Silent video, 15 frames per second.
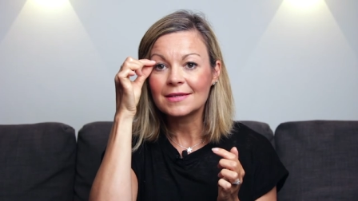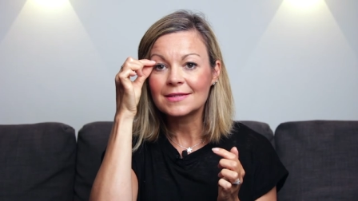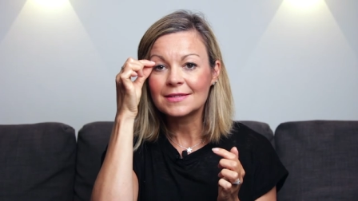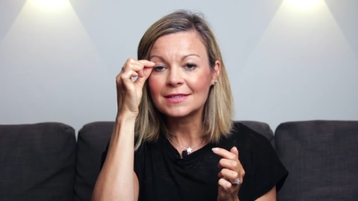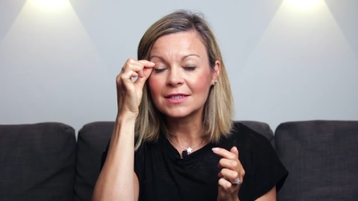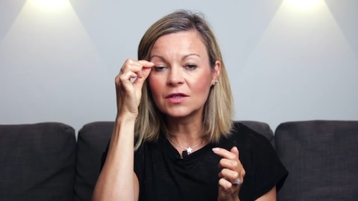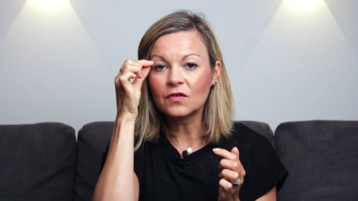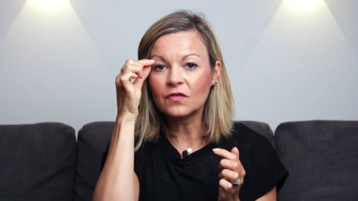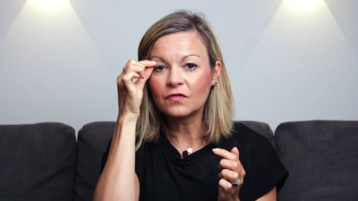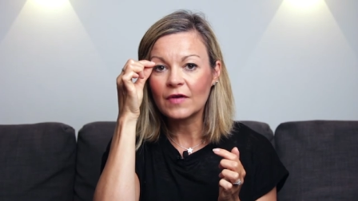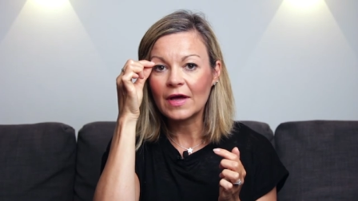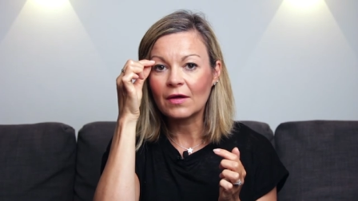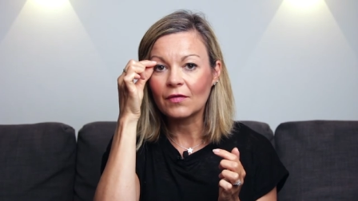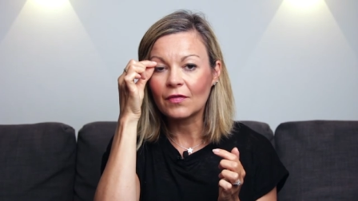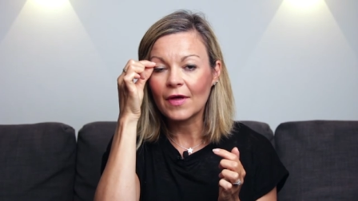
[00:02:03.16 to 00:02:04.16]
I still
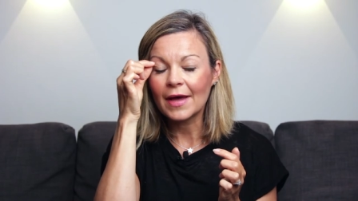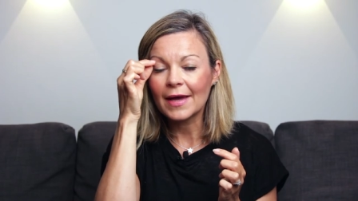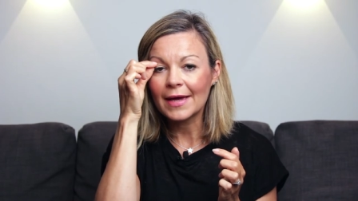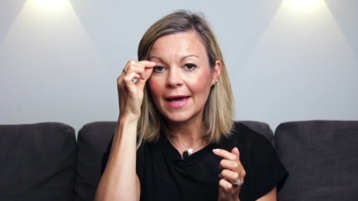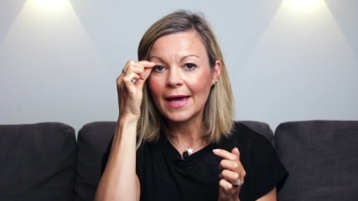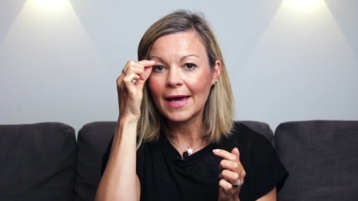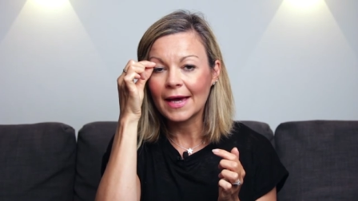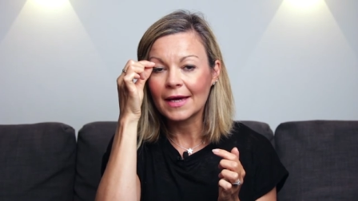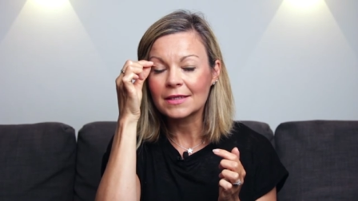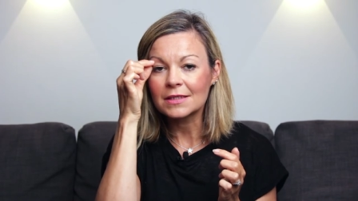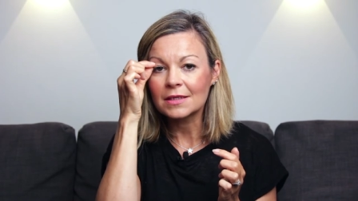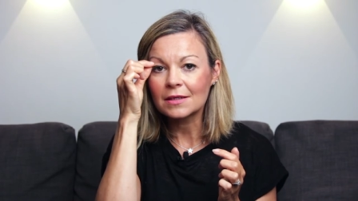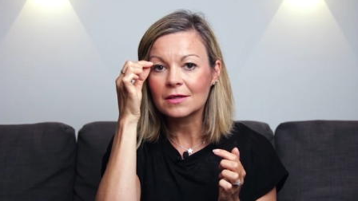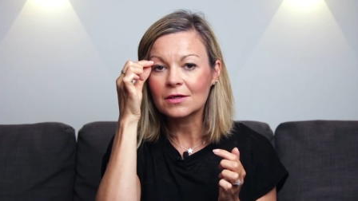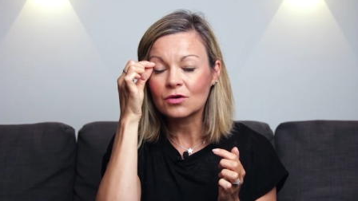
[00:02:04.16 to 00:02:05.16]
felt that I had
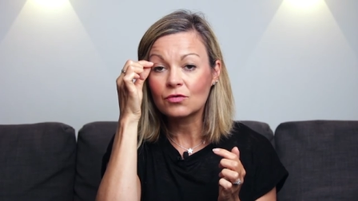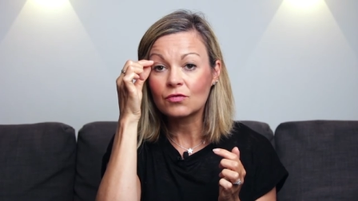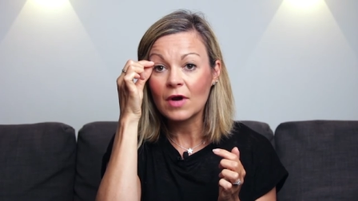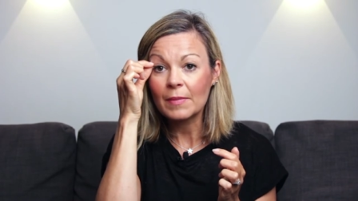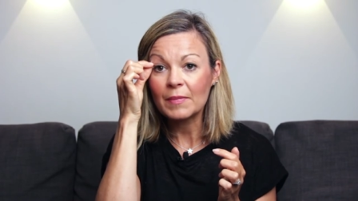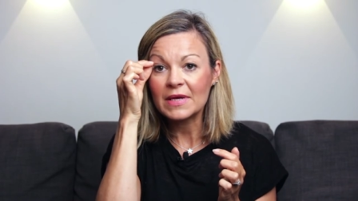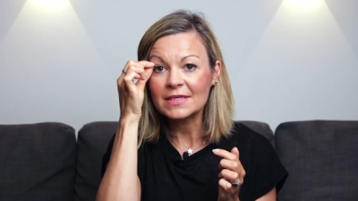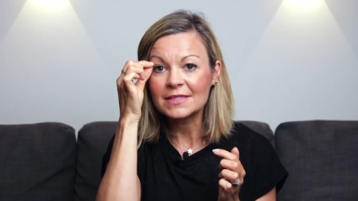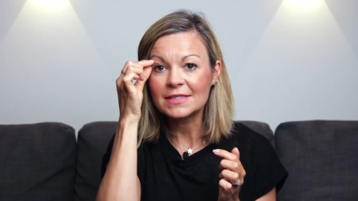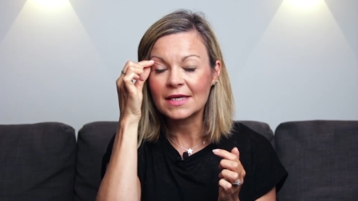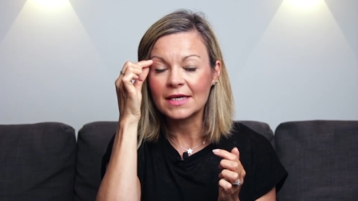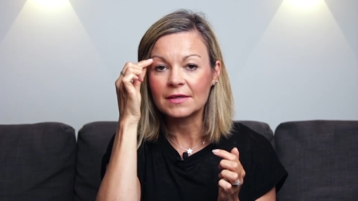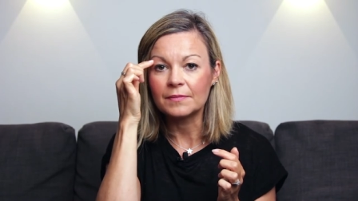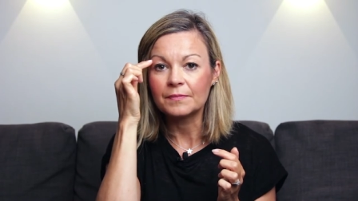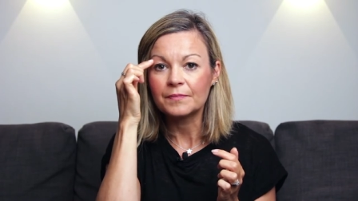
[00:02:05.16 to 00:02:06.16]
crepey
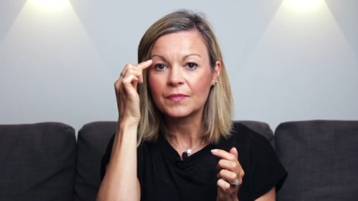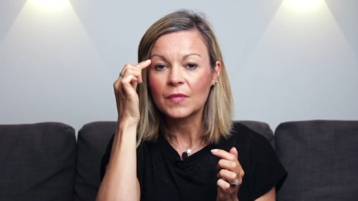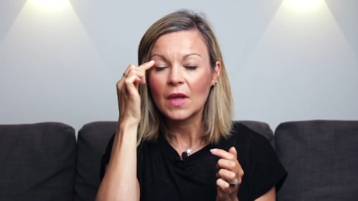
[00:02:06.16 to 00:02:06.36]
skin.